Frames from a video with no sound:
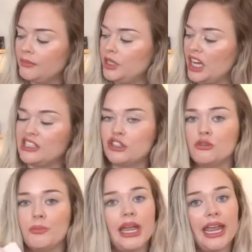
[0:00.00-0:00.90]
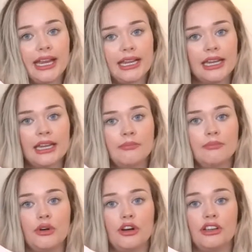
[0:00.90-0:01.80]
Not so pink,
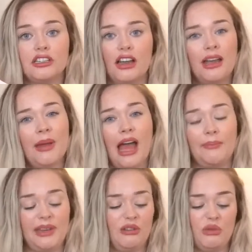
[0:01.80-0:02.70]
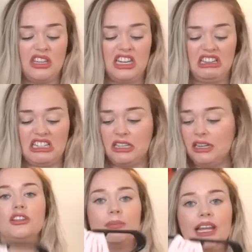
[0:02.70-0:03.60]
but I'm happy with it.
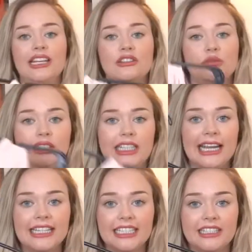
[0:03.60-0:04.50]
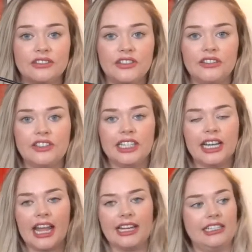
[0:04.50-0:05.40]
So the play suit was
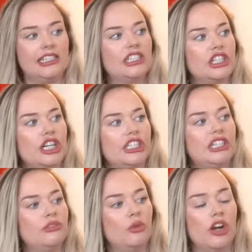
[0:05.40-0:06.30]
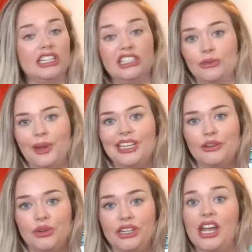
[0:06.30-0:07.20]
$18.50 and the skirt was
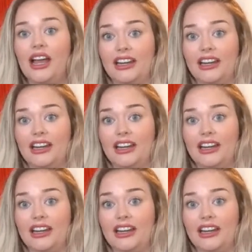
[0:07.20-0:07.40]
$21.